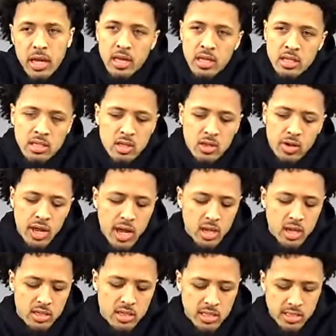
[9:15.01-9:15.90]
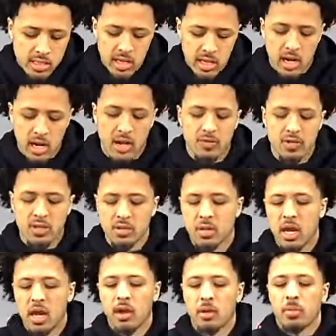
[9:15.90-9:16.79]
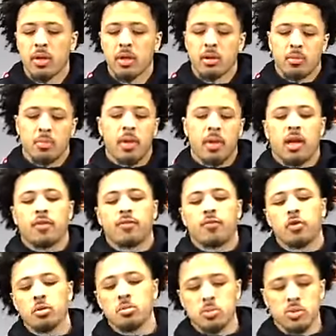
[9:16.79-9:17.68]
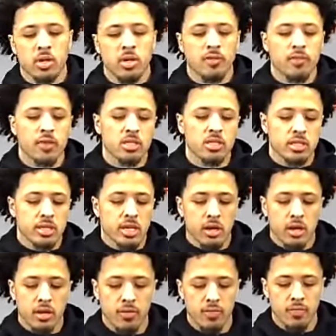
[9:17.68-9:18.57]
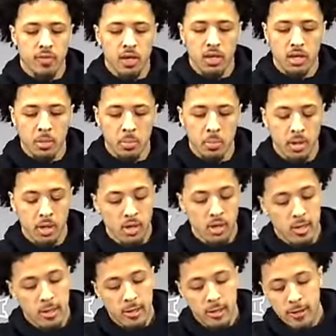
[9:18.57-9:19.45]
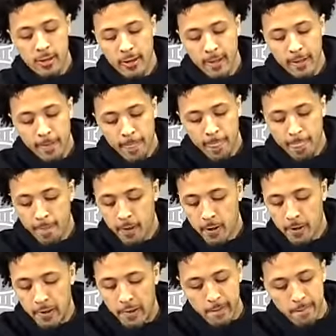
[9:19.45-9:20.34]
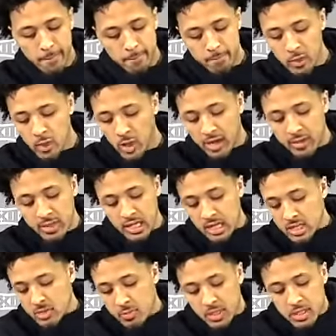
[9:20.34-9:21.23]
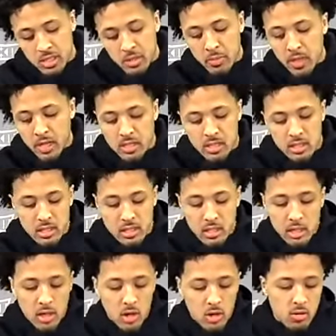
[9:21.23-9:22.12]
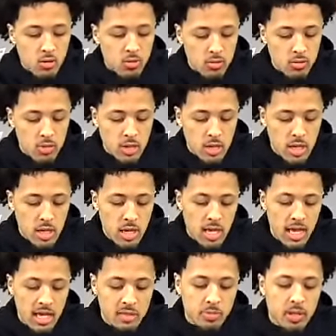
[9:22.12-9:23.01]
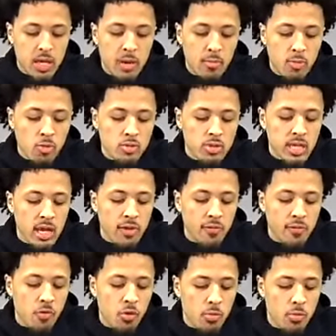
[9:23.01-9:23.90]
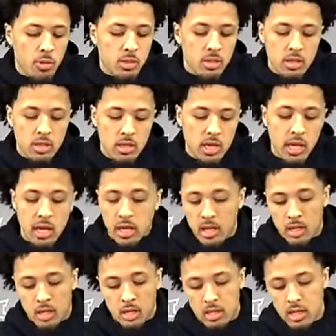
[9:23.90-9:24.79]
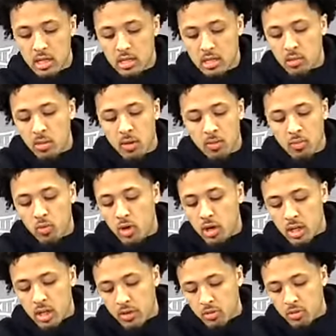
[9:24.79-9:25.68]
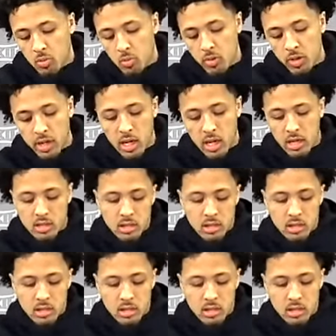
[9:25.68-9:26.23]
And so now, since then, I've just kind of been back and forth between vegetarian and vegan. But, you know, I think it's been something that's, you know, it's become a routine for me, and it's something I'm really comfortable with now.